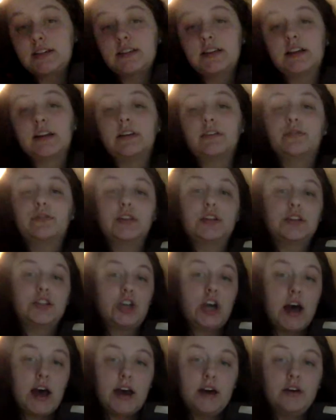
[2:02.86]
in if the
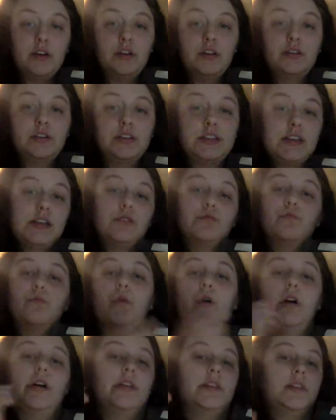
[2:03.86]
child didn't
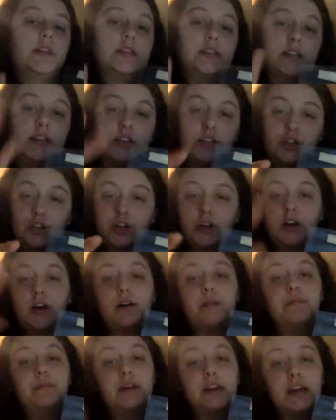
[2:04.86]
want the teacher to
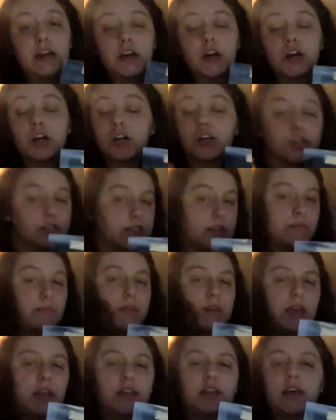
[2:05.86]
come near or
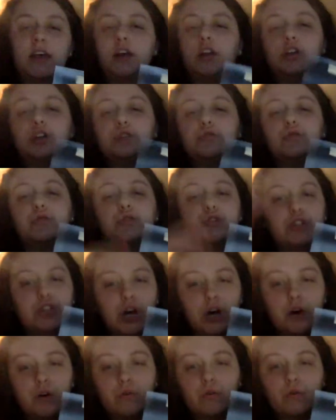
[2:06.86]
something, they could use
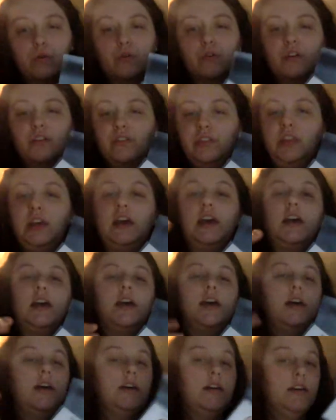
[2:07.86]
don't, or if they
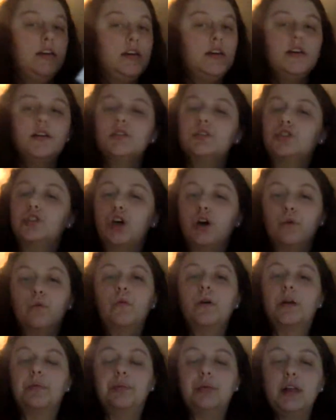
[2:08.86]
don't
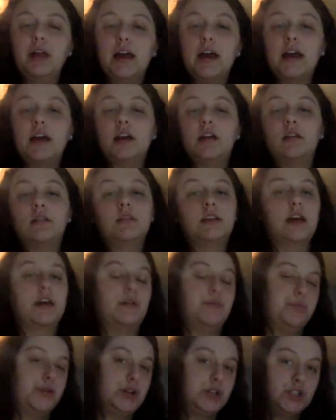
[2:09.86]
want to play, they
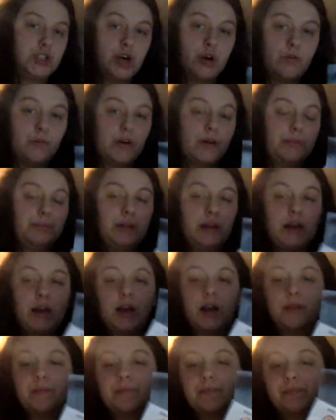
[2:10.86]
could put don't up
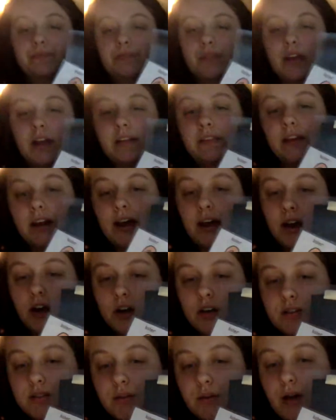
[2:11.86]
there. And then I
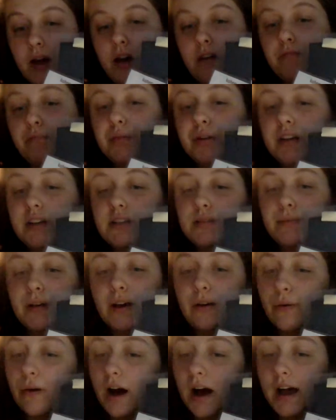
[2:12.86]
also have please be
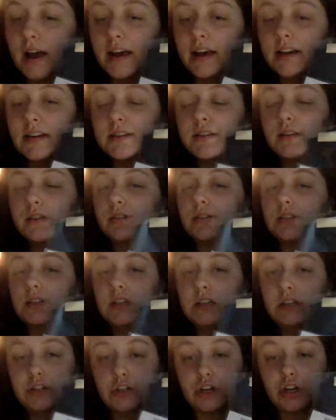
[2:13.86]
quiet, so the
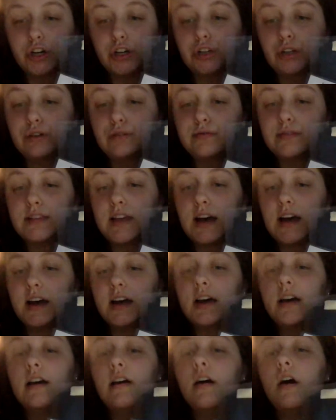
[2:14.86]
teacher could use
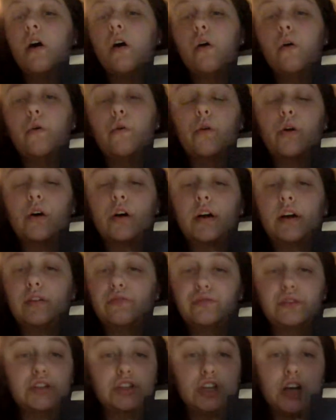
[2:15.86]
that. Or
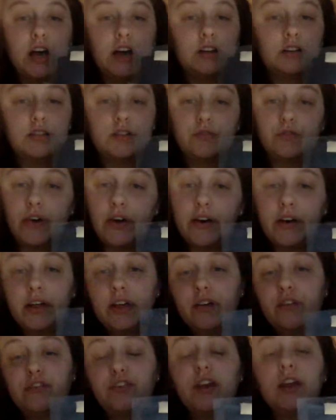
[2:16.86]
if the child is
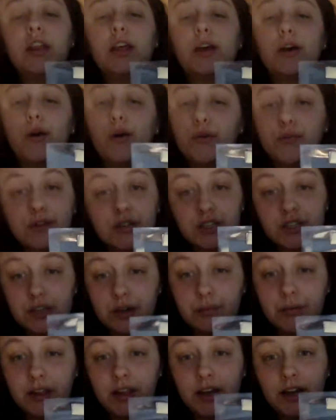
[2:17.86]
feeling
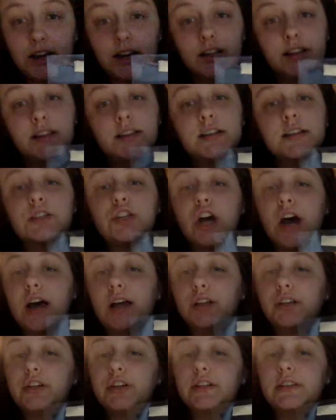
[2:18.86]
overstimulated, the
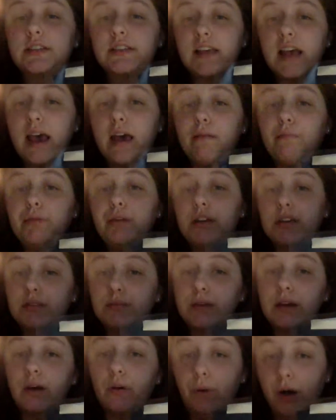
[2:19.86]
child could say please
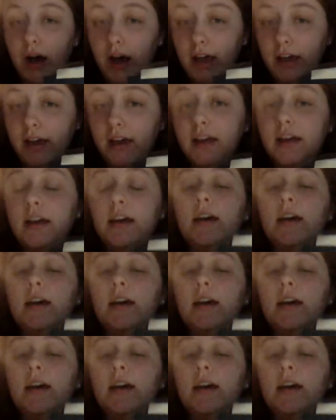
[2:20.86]
be quiet.